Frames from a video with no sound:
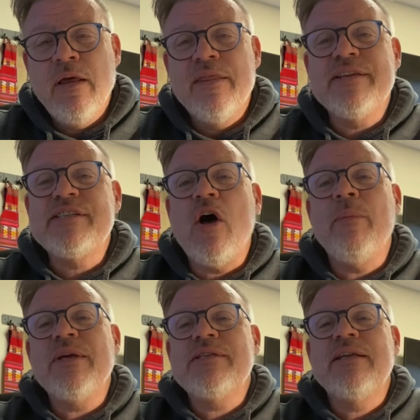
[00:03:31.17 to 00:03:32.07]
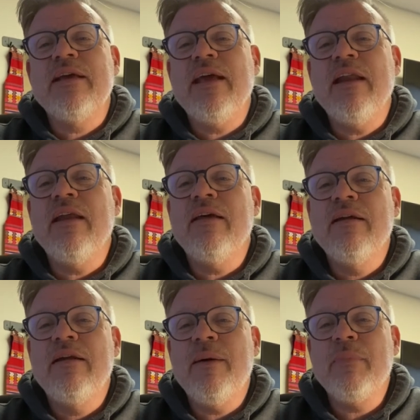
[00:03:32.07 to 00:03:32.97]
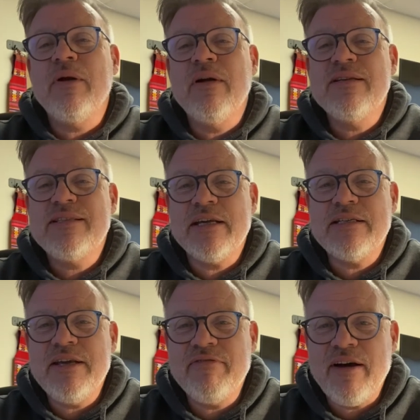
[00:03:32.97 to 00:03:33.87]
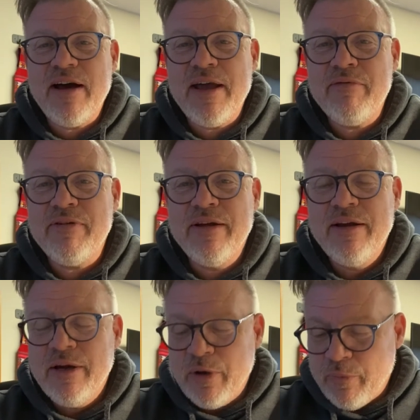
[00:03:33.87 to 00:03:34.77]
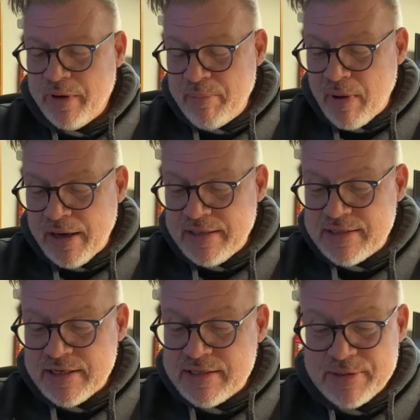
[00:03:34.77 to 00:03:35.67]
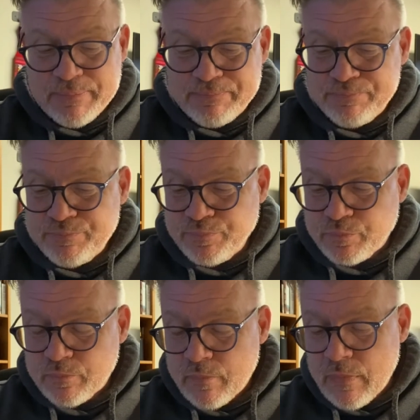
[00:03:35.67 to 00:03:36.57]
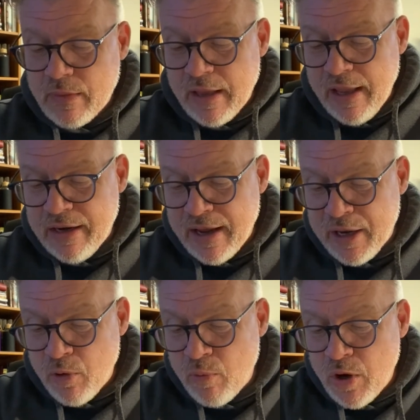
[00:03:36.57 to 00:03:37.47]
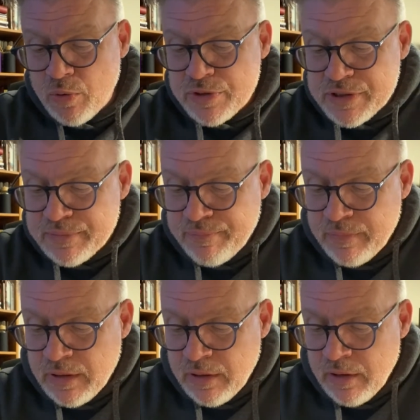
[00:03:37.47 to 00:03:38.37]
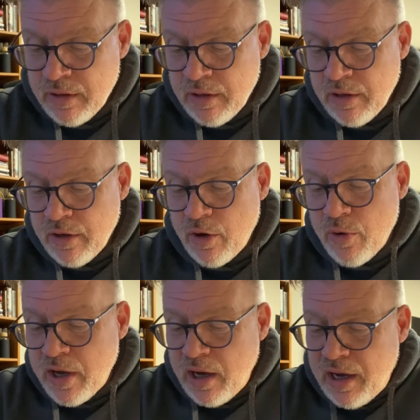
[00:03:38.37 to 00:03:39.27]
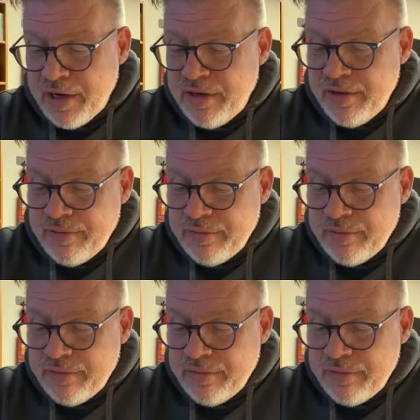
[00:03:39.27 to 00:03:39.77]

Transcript: The psalmist in number 65 reminds us, and I quote, "O God,